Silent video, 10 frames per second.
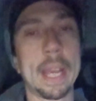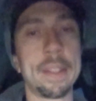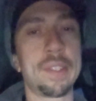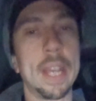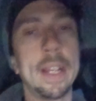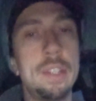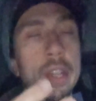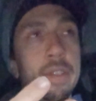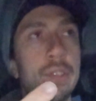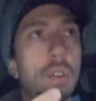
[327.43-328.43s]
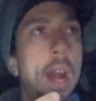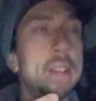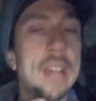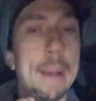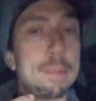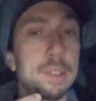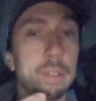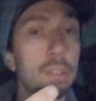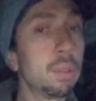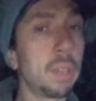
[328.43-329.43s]
I could say that Jesus Christ
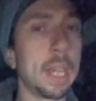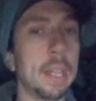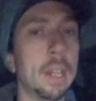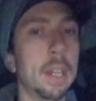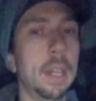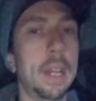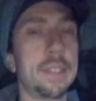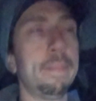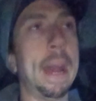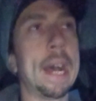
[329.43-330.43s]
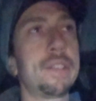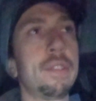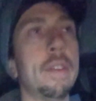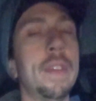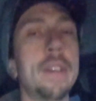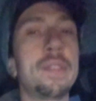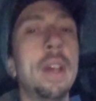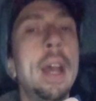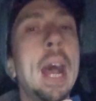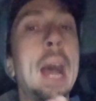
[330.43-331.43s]
absolutely is a master of this.
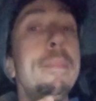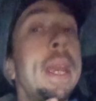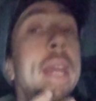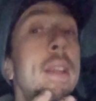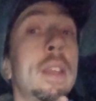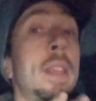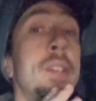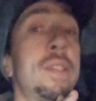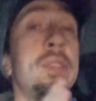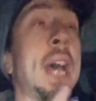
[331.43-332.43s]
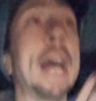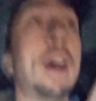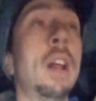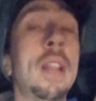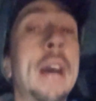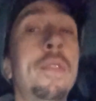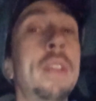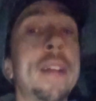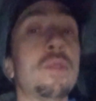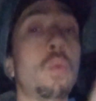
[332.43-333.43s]
I mean, this is at a level
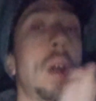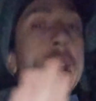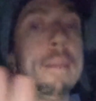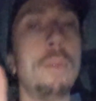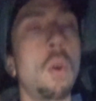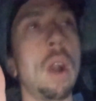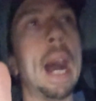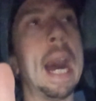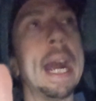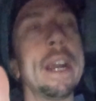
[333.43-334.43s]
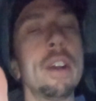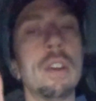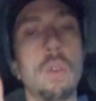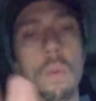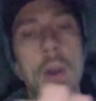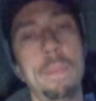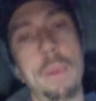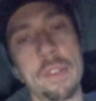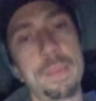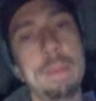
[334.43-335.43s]
that's way more higher, or what
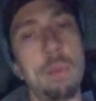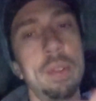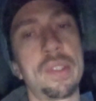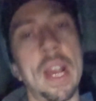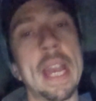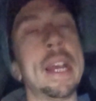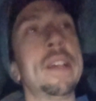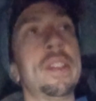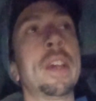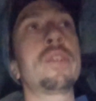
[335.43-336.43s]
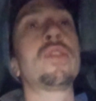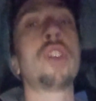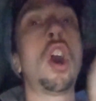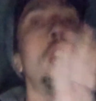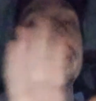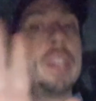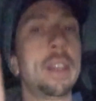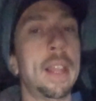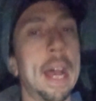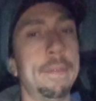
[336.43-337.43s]
most people would say is an
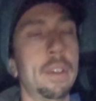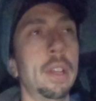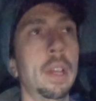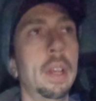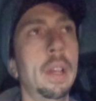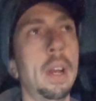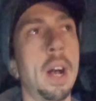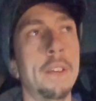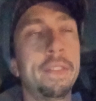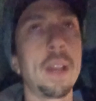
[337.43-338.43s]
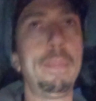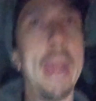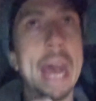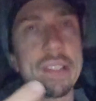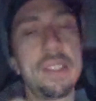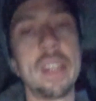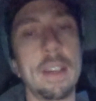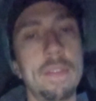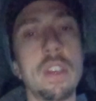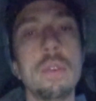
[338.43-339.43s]
exalted level of capacity
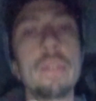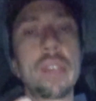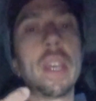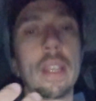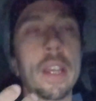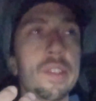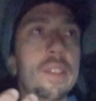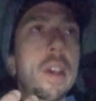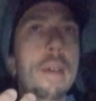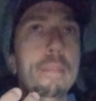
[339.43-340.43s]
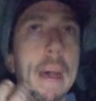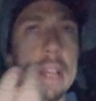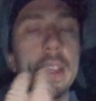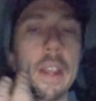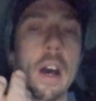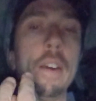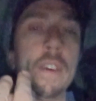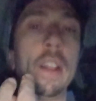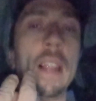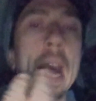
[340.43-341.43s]
of using this method of
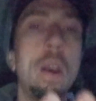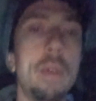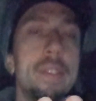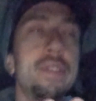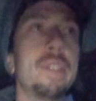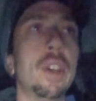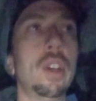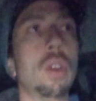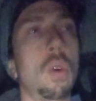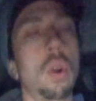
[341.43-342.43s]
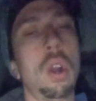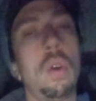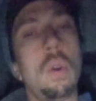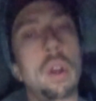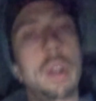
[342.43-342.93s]
allowance, or